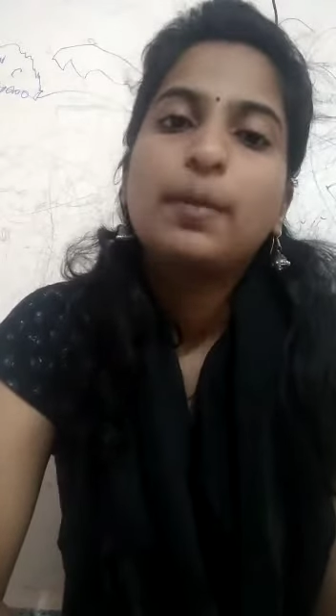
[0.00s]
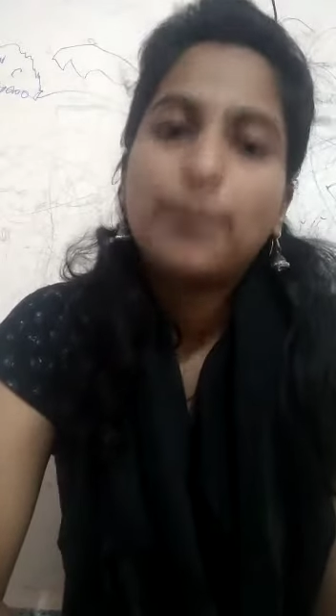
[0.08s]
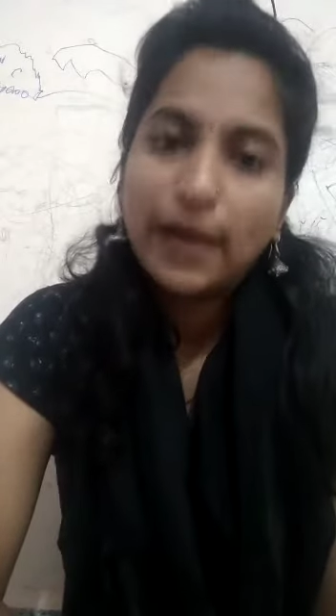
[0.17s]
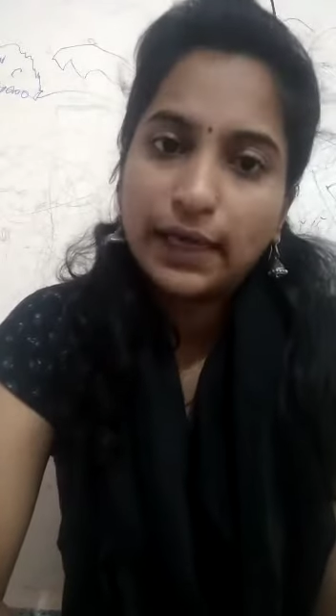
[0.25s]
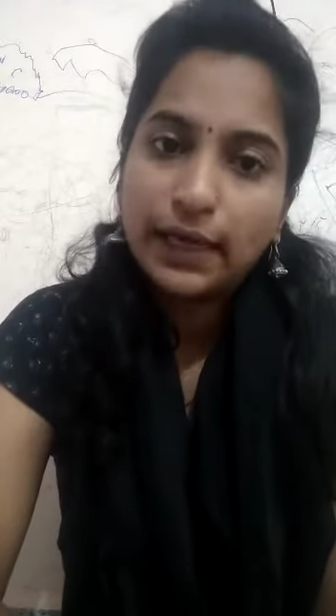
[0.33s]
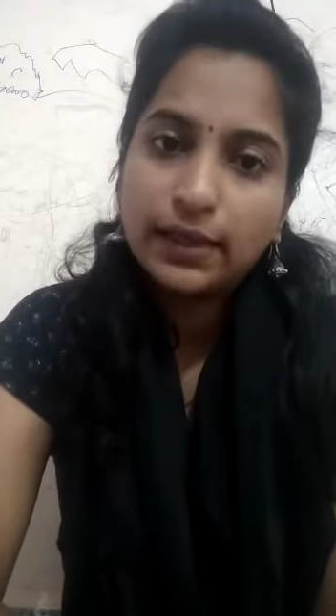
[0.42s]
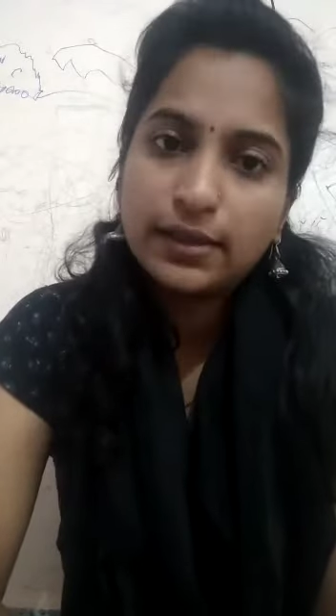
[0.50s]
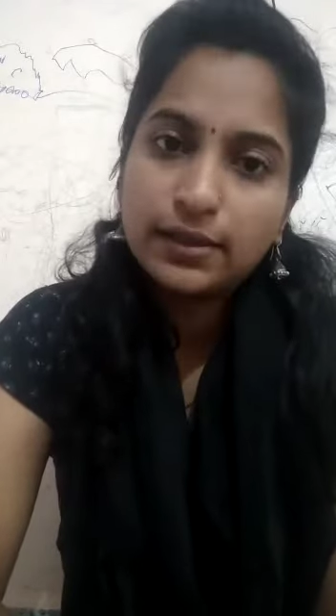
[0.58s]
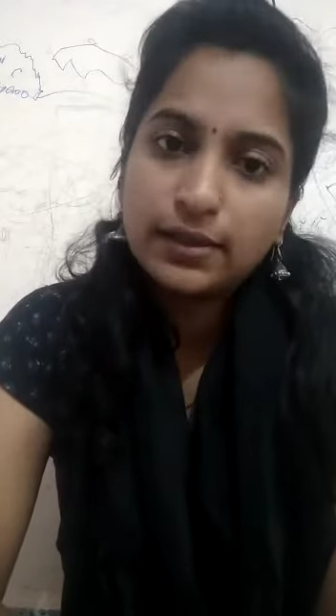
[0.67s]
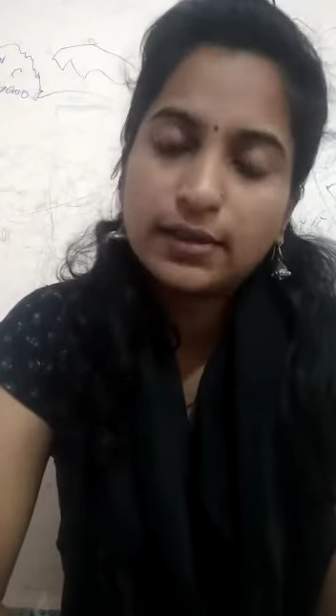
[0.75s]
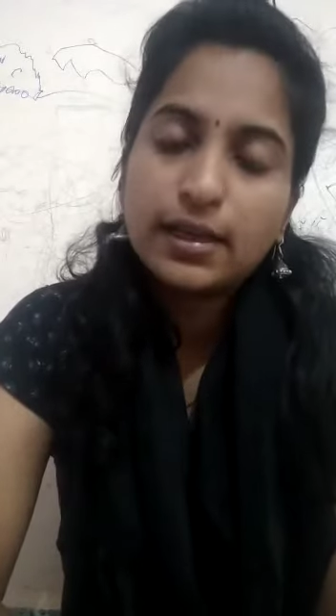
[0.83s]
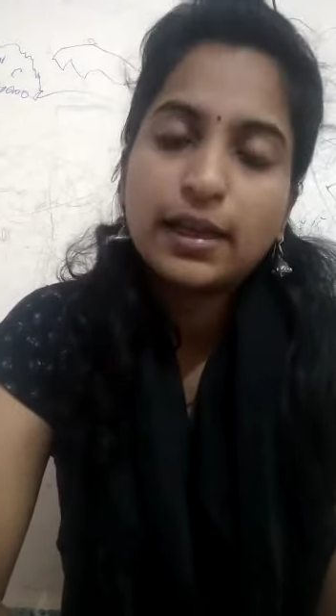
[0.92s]

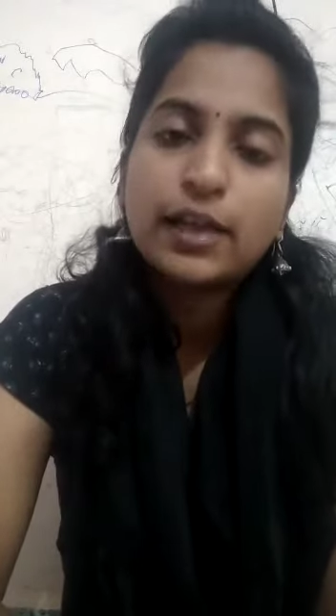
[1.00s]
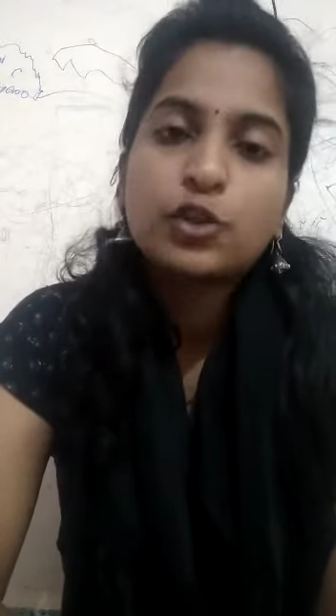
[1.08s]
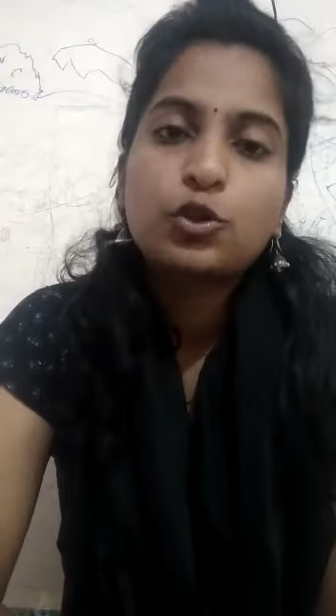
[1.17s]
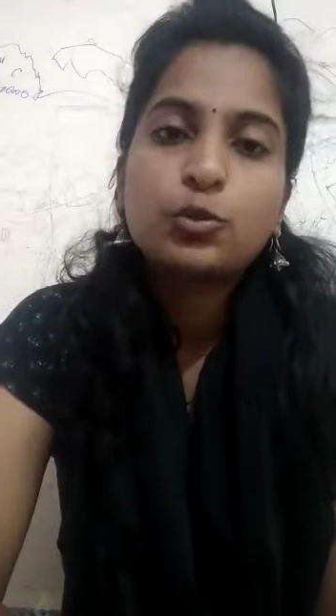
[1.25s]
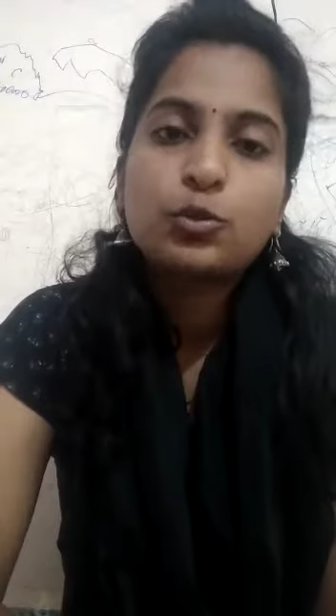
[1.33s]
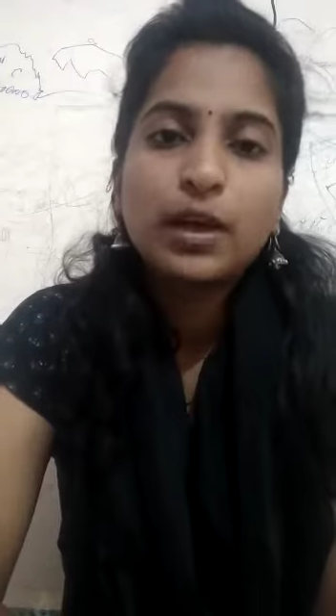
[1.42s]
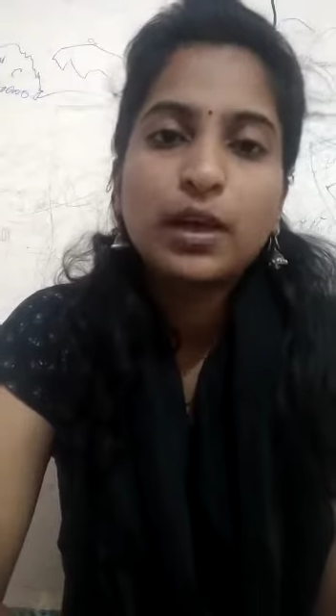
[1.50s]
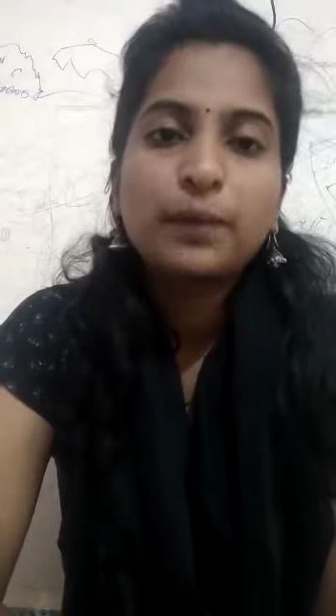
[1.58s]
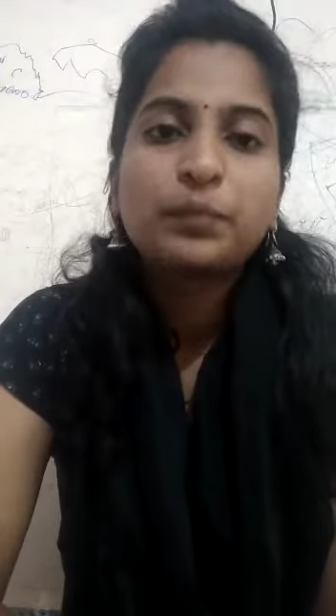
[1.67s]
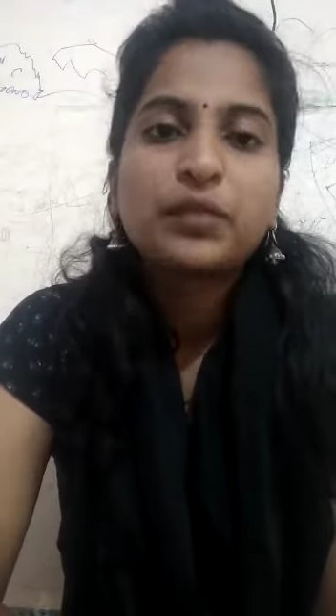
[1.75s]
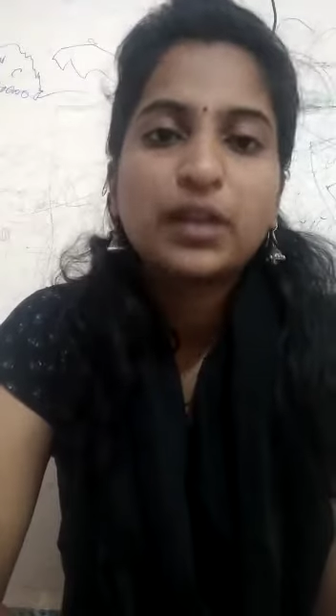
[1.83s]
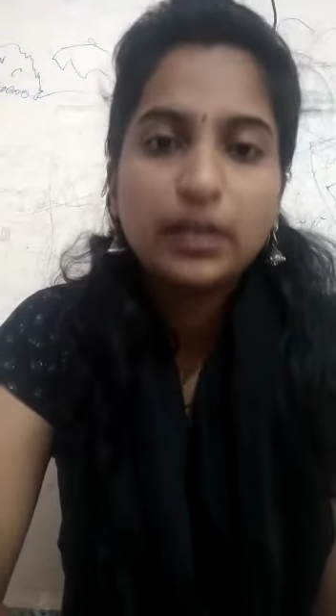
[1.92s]
practices that has to
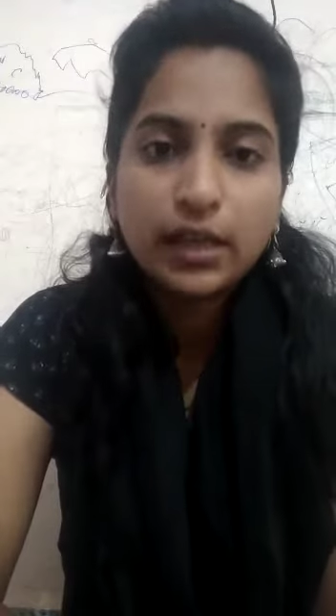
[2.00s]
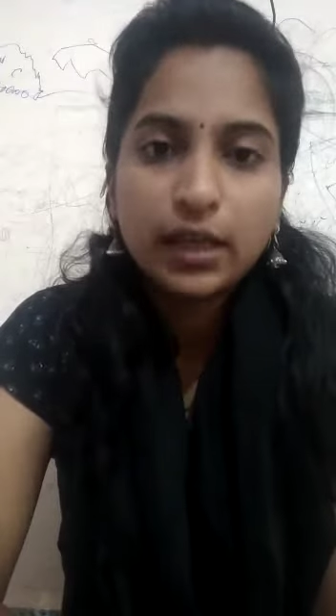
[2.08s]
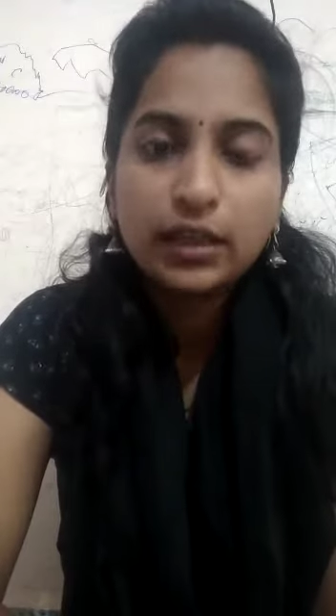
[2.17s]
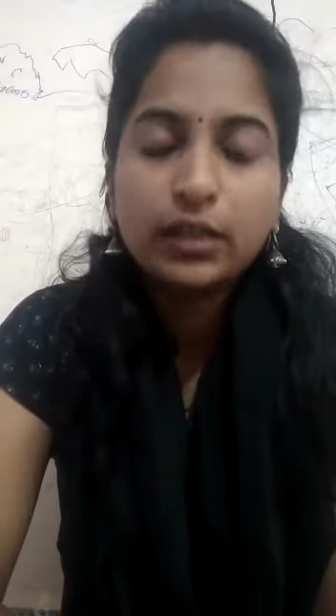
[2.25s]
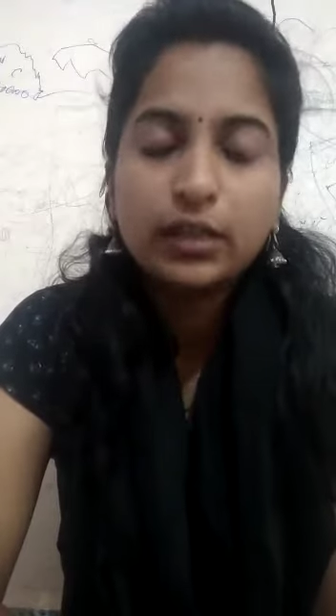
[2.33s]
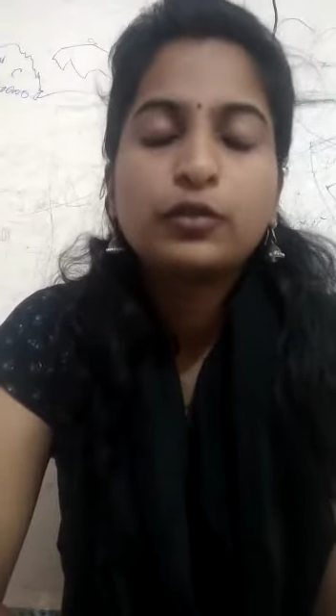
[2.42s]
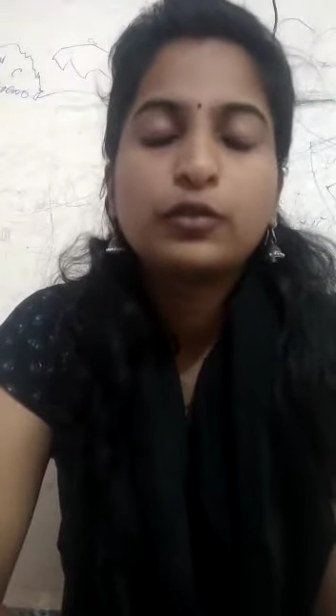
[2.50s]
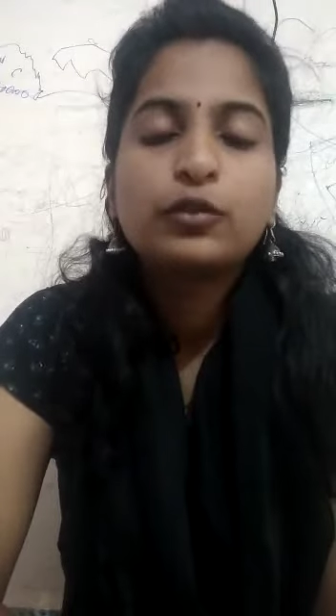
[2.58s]
be done